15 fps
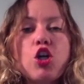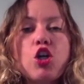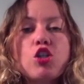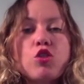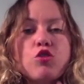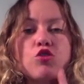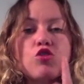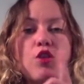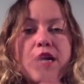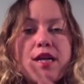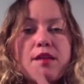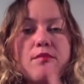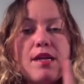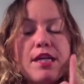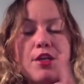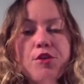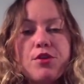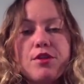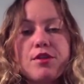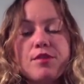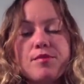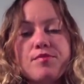So try to make
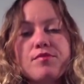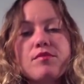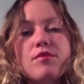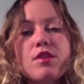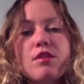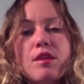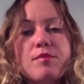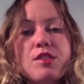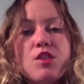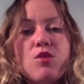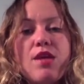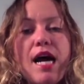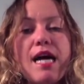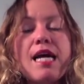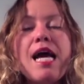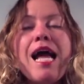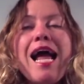your lips do that.